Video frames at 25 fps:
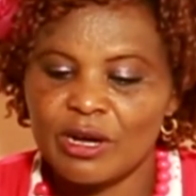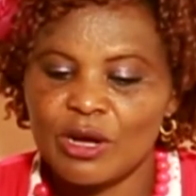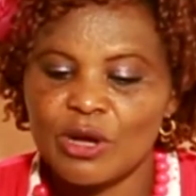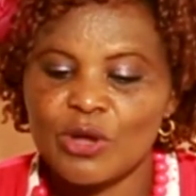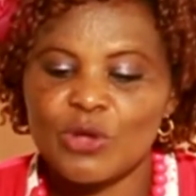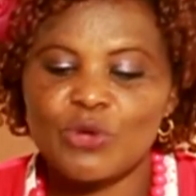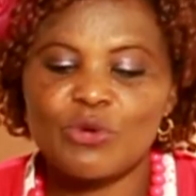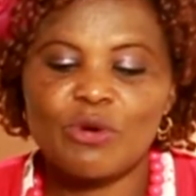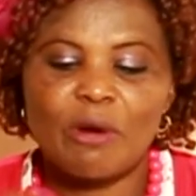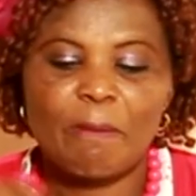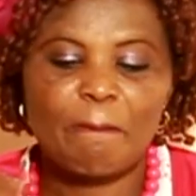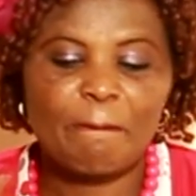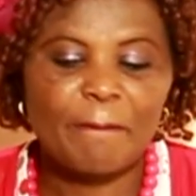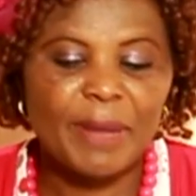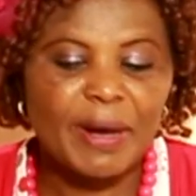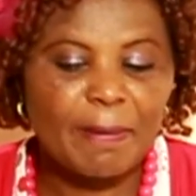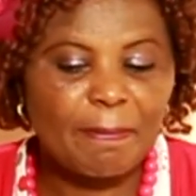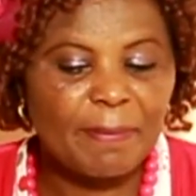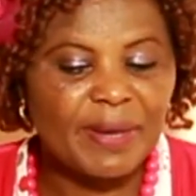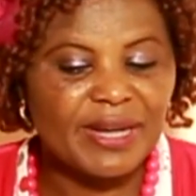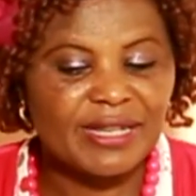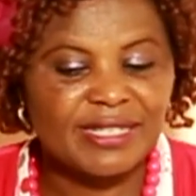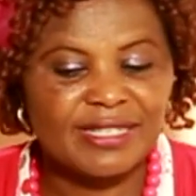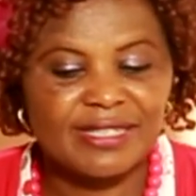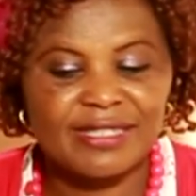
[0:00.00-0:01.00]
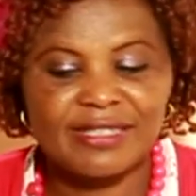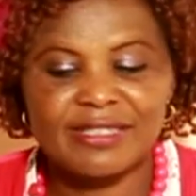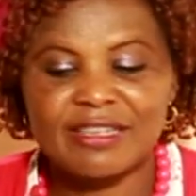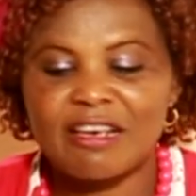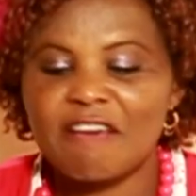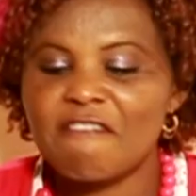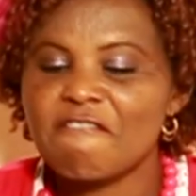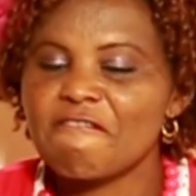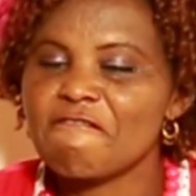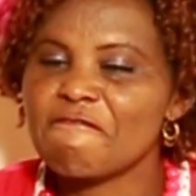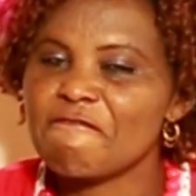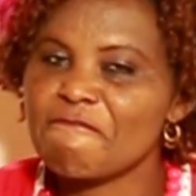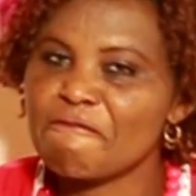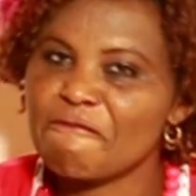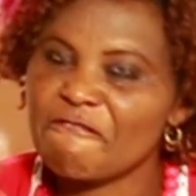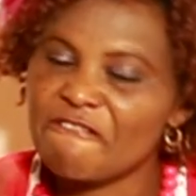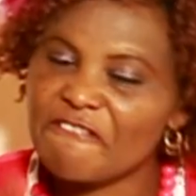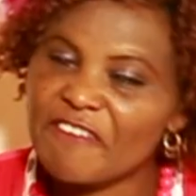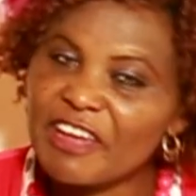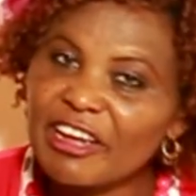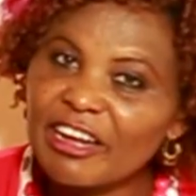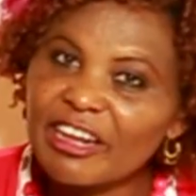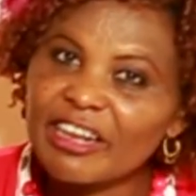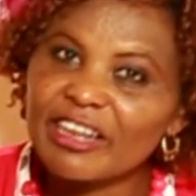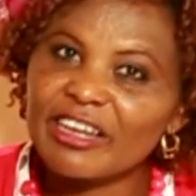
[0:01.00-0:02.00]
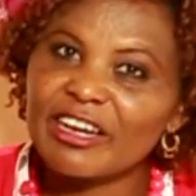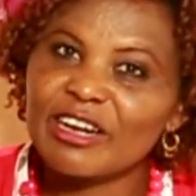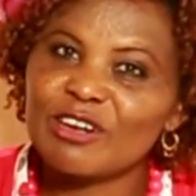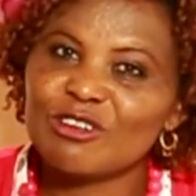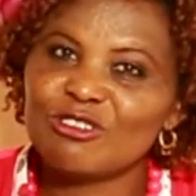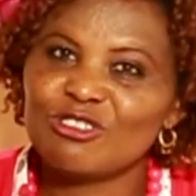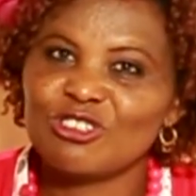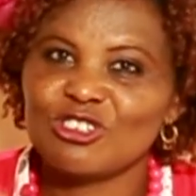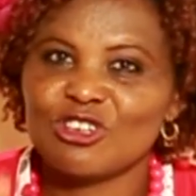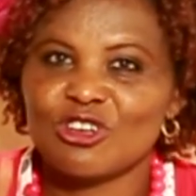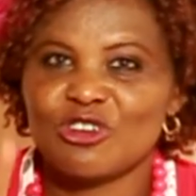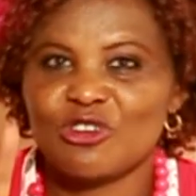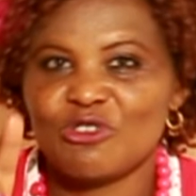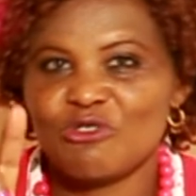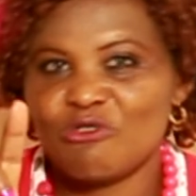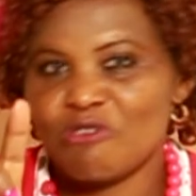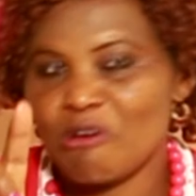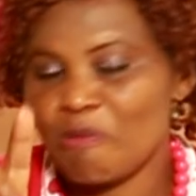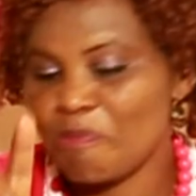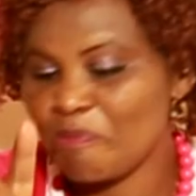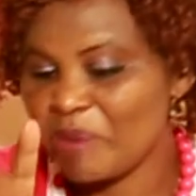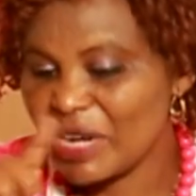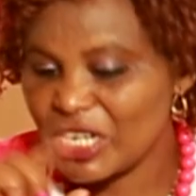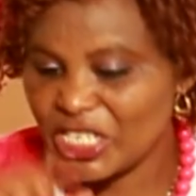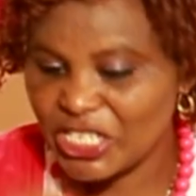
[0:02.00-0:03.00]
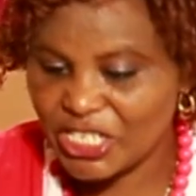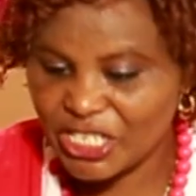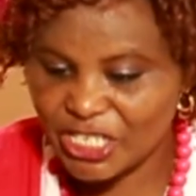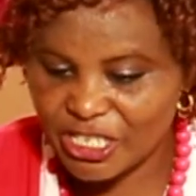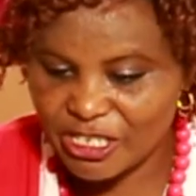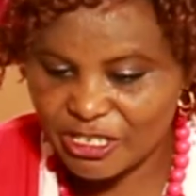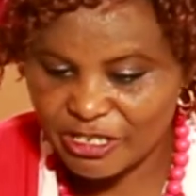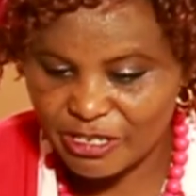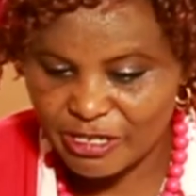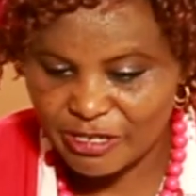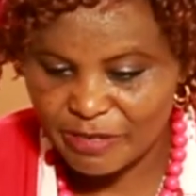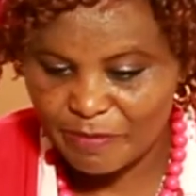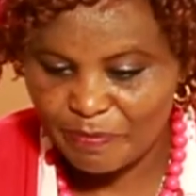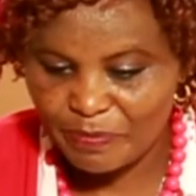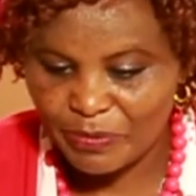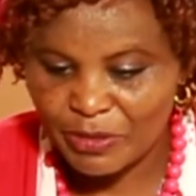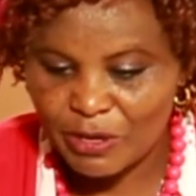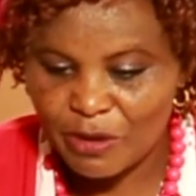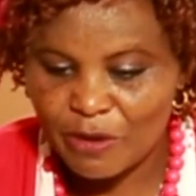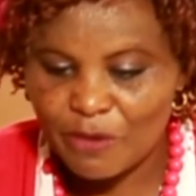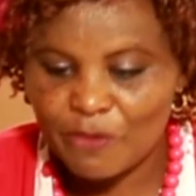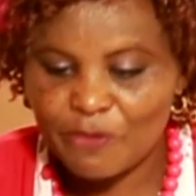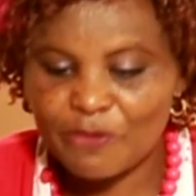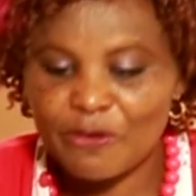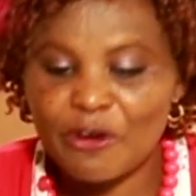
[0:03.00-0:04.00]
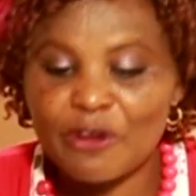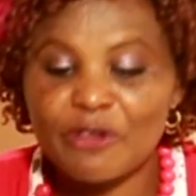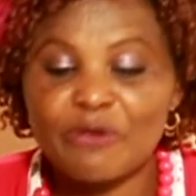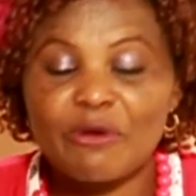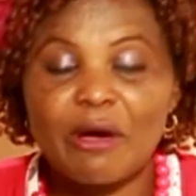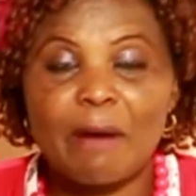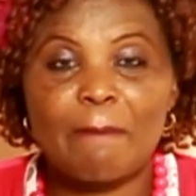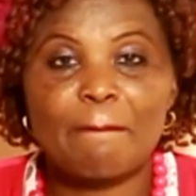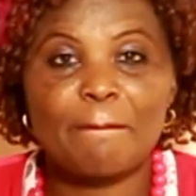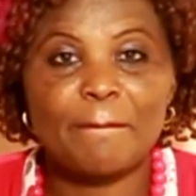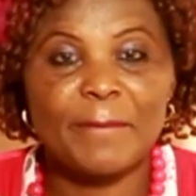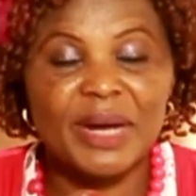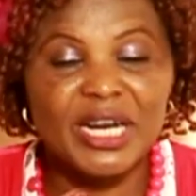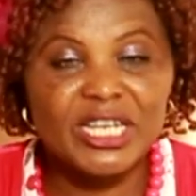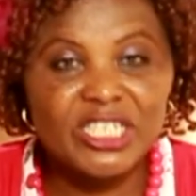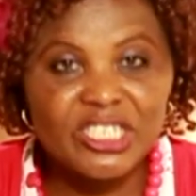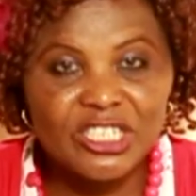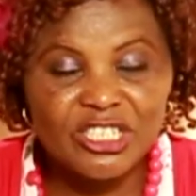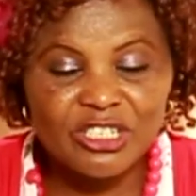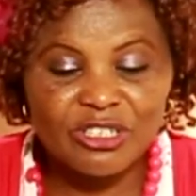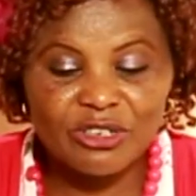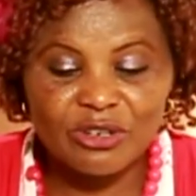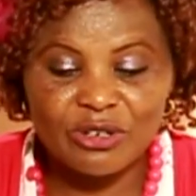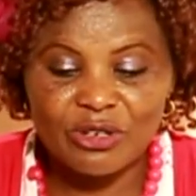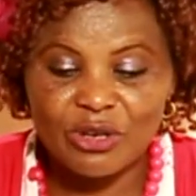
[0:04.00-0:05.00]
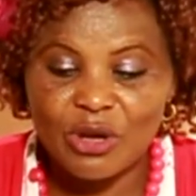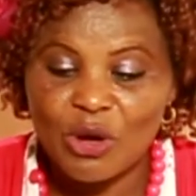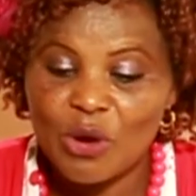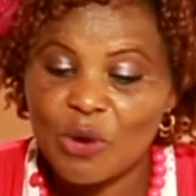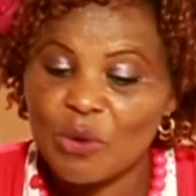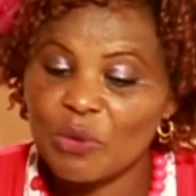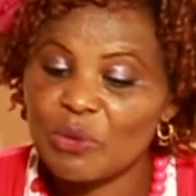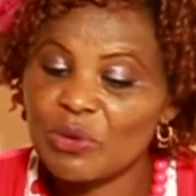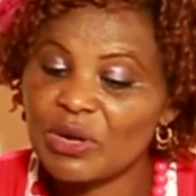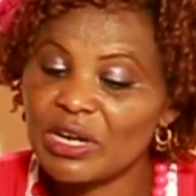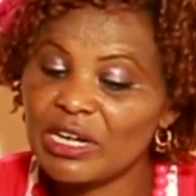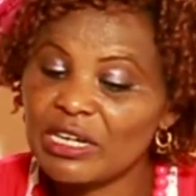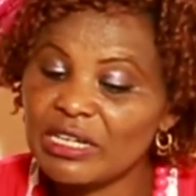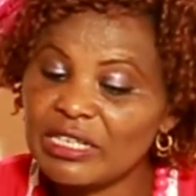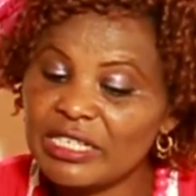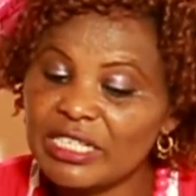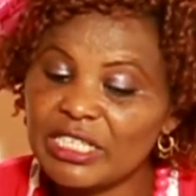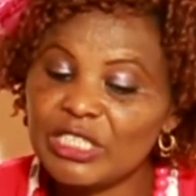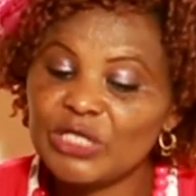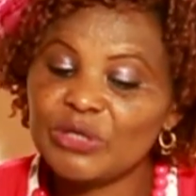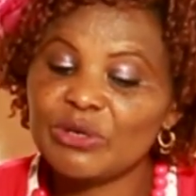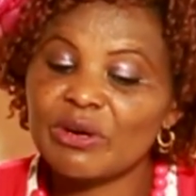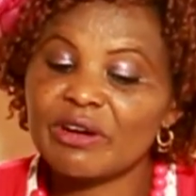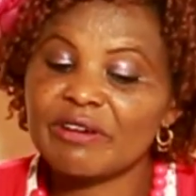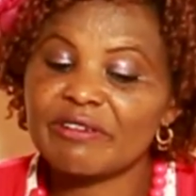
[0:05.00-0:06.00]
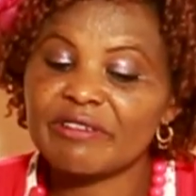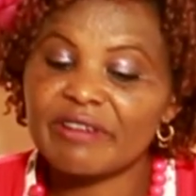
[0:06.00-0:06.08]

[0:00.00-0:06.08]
your purpose, figure out your passion. For your passion will lead you